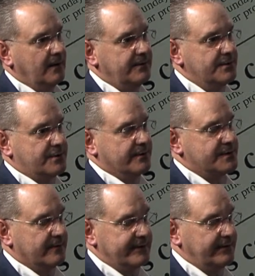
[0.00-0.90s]
additional
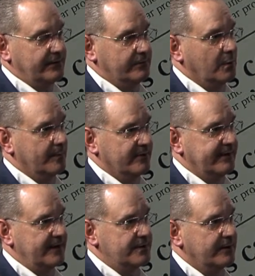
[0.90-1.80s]
services for
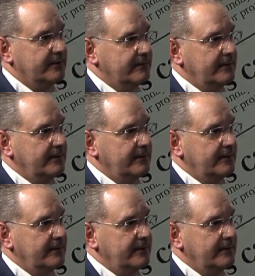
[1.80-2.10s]
prevention.